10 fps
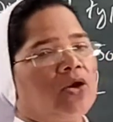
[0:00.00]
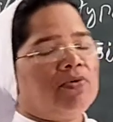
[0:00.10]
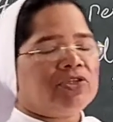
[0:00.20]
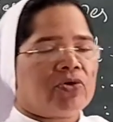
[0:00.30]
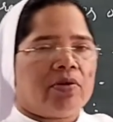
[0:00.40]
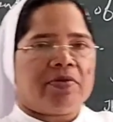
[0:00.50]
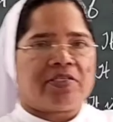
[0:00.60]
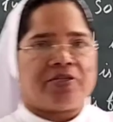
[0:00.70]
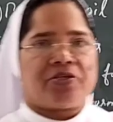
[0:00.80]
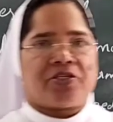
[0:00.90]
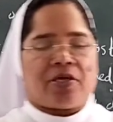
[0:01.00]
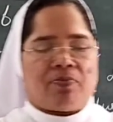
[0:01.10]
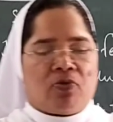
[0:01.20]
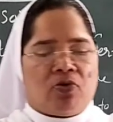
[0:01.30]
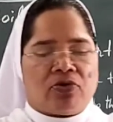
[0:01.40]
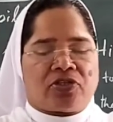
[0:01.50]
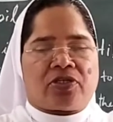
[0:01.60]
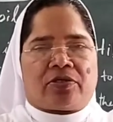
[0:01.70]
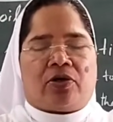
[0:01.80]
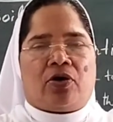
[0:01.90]
Alluvial soil means it is the most
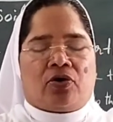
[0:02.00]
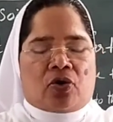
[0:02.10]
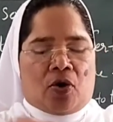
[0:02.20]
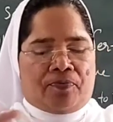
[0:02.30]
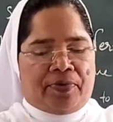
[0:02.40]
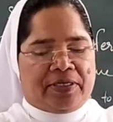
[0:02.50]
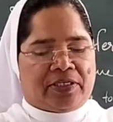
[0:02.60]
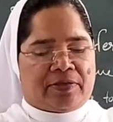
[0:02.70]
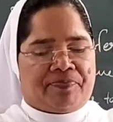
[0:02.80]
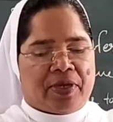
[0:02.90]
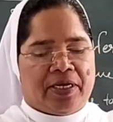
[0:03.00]
top-based.